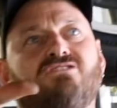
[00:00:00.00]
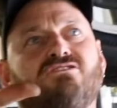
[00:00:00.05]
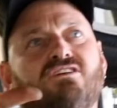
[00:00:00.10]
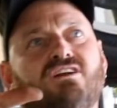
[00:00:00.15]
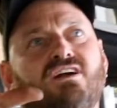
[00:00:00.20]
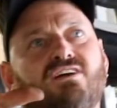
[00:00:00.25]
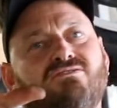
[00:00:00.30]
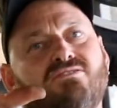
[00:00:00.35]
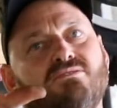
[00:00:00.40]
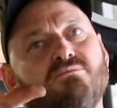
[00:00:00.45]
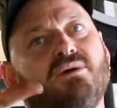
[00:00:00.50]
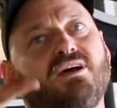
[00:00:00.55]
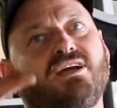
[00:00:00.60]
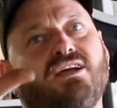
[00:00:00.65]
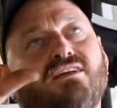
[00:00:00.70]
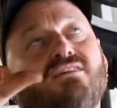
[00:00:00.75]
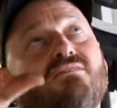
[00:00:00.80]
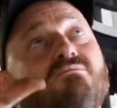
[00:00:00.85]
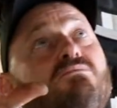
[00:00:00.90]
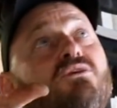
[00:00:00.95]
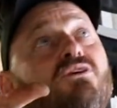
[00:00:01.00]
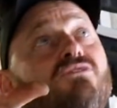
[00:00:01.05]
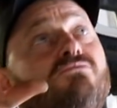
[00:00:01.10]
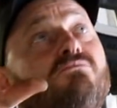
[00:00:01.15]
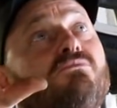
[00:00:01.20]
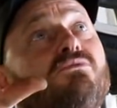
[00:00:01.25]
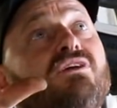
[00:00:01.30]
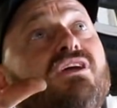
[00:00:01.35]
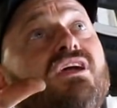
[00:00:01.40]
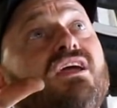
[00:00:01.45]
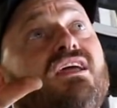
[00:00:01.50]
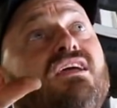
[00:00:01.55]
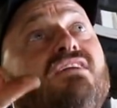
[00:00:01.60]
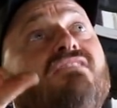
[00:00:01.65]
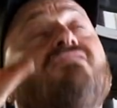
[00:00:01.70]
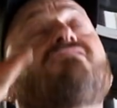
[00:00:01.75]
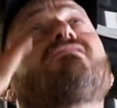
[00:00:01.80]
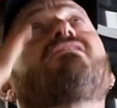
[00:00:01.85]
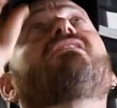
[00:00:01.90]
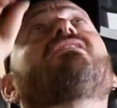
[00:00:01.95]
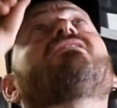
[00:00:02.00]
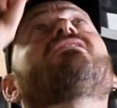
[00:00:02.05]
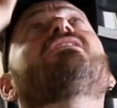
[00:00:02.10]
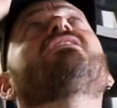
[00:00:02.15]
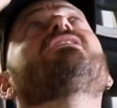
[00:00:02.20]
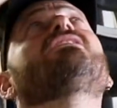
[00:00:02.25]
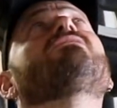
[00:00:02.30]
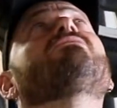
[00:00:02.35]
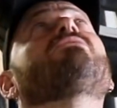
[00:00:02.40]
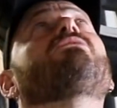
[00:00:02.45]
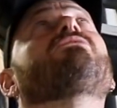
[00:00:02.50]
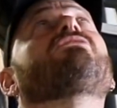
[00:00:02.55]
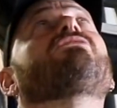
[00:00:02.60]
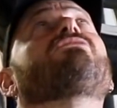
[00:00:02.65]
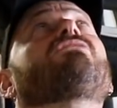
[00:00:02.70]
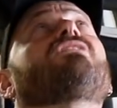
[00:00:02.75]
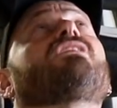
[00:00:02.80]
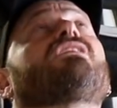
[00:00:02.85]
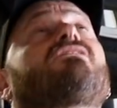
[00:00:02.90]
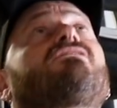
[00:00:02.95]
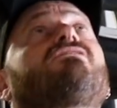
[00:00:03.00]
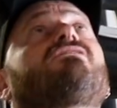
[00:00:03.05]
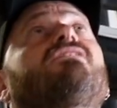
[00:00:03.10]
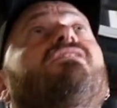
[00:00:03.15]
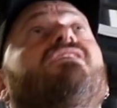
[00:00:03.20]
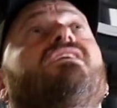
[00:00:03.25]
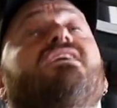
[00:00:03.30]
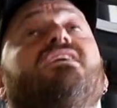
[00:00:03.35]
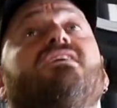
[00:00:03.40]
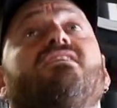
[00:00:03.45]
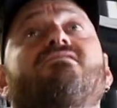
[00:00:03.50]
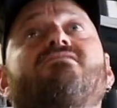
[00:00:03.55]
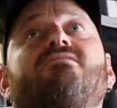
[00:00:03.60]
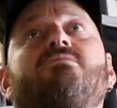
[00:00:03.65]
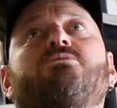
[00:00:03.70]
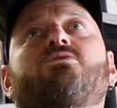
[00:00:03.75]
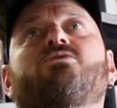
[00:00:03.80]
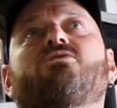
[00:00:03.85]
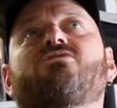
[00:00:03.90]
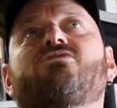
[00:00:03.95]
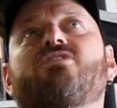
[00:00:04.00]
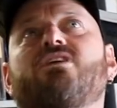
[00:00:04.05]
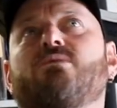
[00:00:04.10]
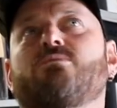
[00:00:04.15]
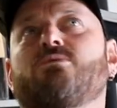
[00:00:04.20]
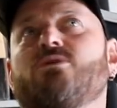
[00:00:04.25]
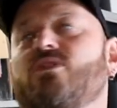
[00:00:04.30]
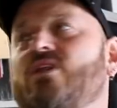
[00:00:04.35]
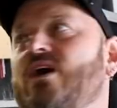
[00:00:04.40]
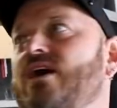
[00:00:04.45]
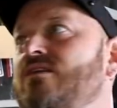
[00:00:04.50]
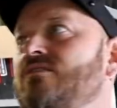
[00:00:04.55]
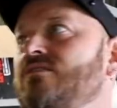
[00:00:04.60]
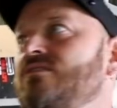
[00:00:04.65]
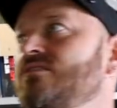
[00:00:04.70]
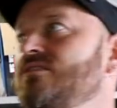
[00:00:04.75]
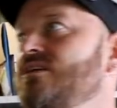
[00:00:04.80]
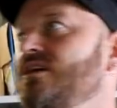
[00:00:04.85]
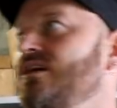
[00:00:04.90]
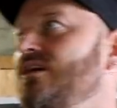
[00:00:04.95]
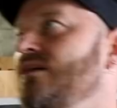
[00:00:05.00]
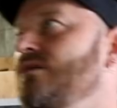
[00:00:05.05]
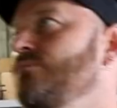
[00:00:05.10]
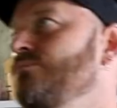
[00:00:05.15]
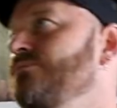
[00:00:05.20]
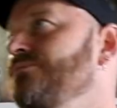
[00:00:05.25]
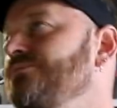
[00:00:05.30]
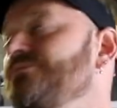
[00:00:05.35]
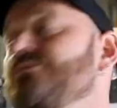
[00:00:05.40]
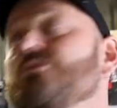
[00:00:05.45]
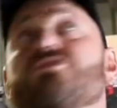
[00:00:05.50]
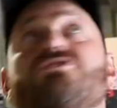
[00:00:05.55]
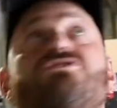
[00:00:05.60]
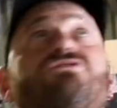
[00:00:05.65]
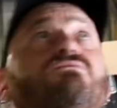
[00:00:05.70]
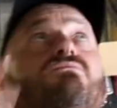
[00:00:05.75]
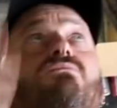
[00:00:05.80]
are enough to make it impossible to get in. So we've just done a slip joint setup on that, which